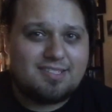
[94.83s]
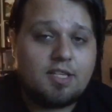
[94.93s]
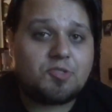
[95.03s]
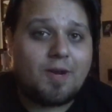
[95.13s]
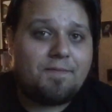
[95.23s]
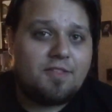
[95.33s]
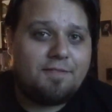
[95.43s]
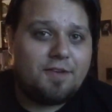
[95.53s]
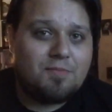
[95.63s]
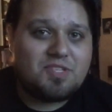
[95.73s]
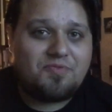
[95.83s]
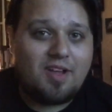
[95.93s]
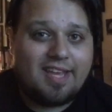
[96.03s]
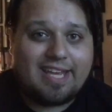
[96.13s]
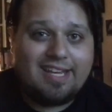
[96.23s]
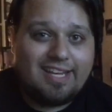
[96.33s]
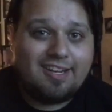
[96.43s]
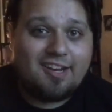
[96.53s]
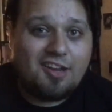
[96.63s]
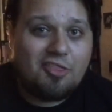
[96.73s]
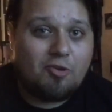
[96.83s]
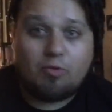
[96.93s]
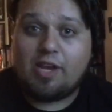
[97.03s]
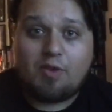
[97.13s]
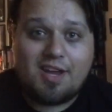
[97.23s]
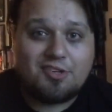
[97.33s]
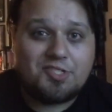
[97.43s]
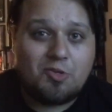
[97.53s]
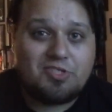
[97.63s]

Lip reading: The script for the film just felt like it needed another rewrite or two,